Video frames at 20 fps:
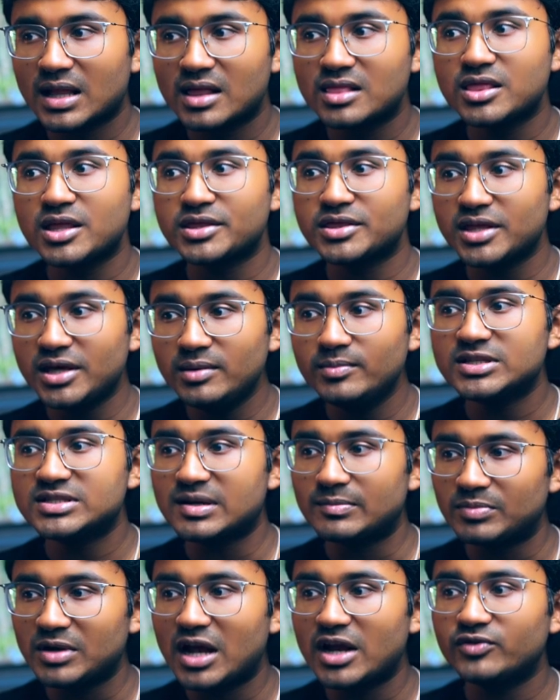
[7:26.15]
The theme is
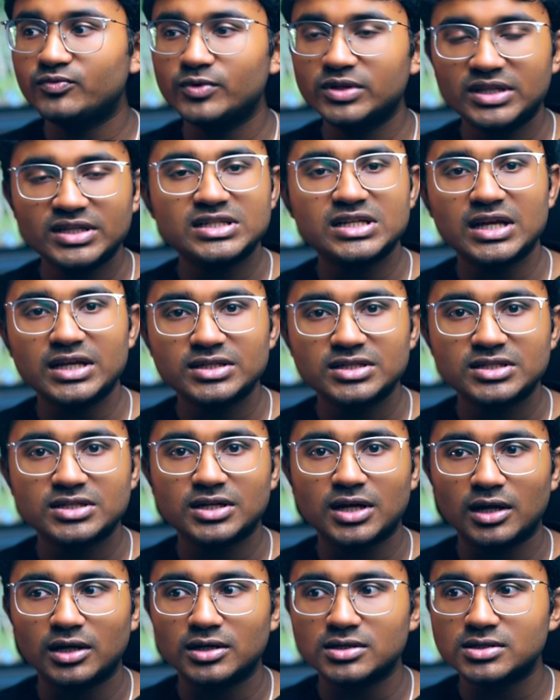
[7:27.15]
applied with the changed
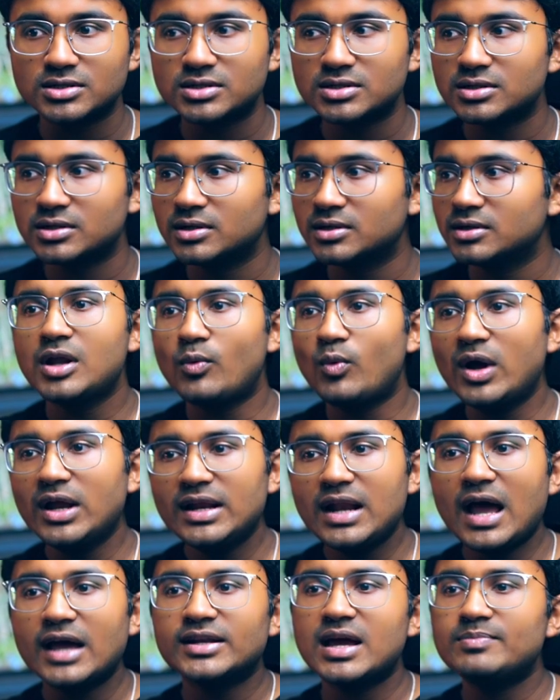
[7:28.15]
colors. Now
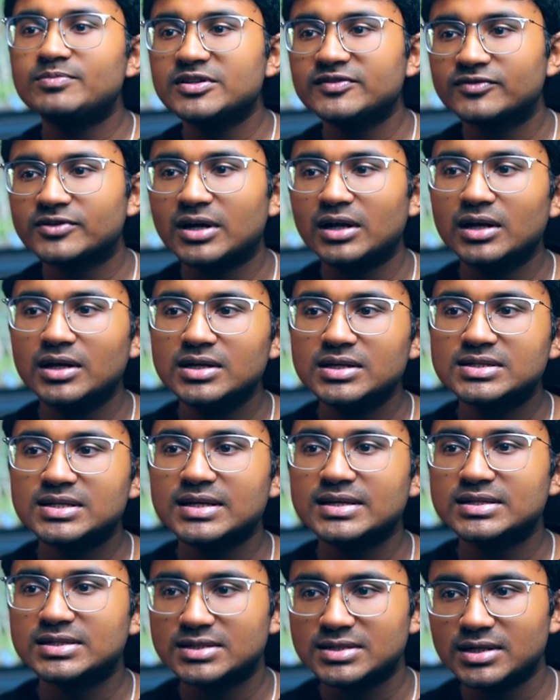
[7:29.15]
while adaptive colors
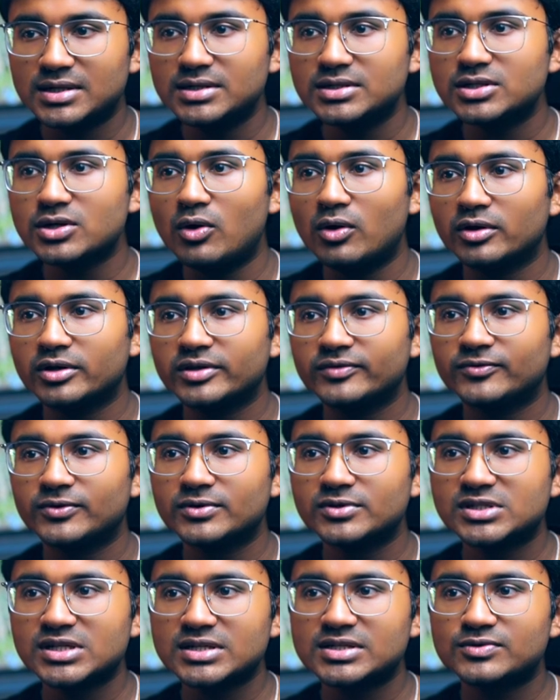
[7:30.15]
is turned on, if
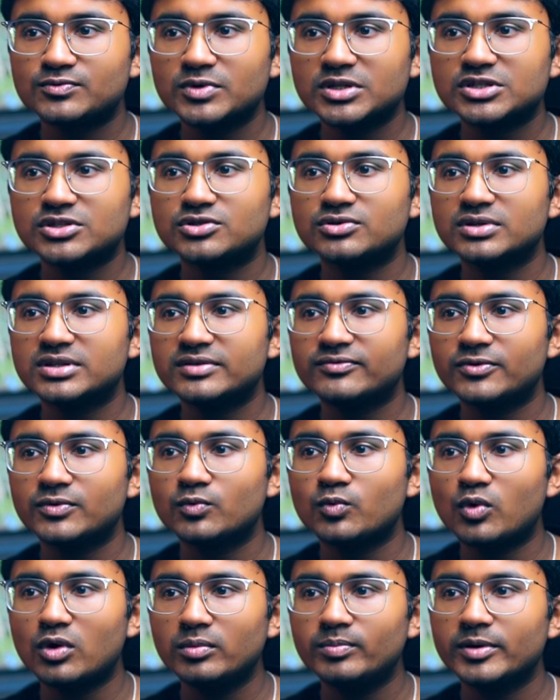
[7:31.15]
you just switch to a
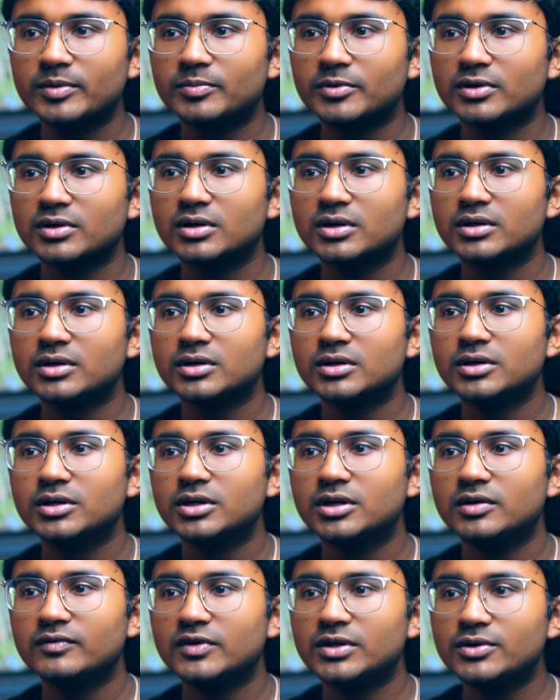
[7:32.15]
different wallpaper,
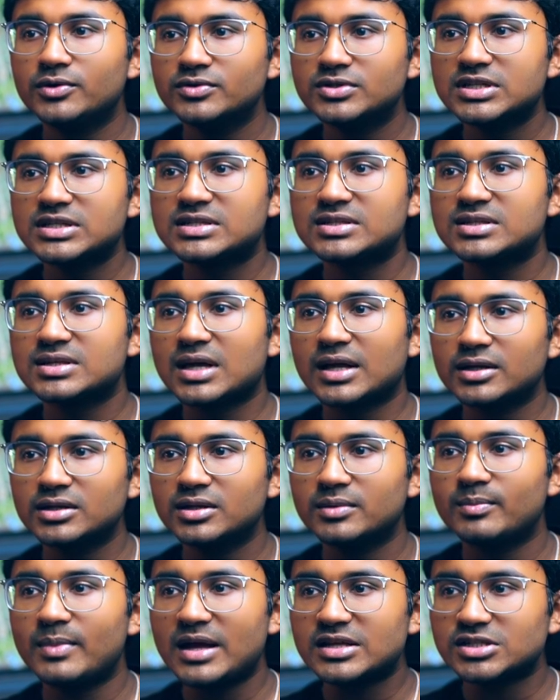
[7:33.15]
you will notice
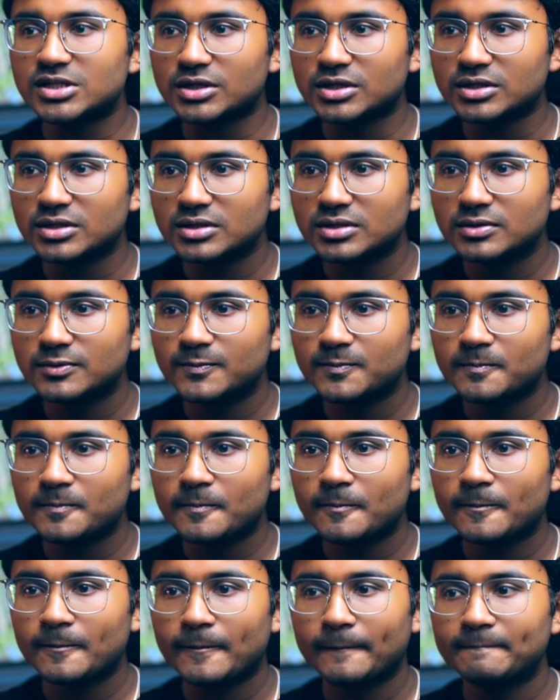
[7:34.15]
another magic.
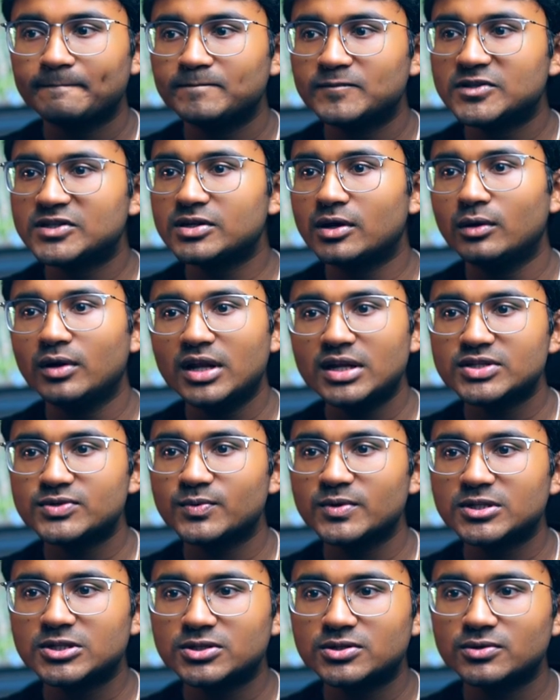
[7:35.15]
So let us
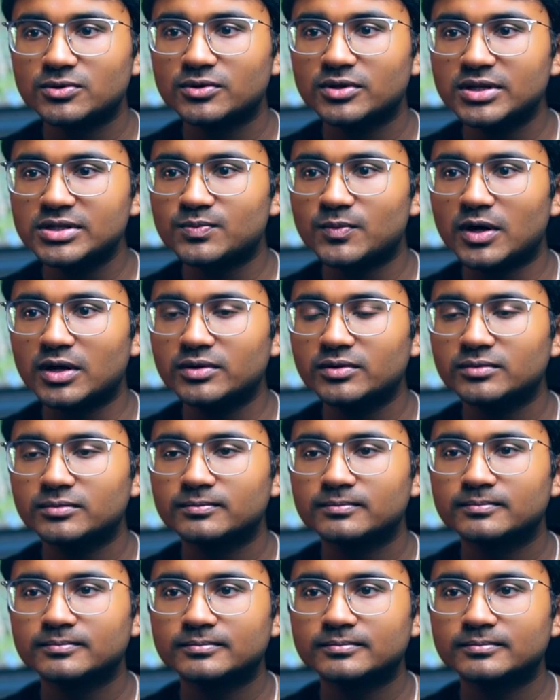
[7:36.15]
switch to this one.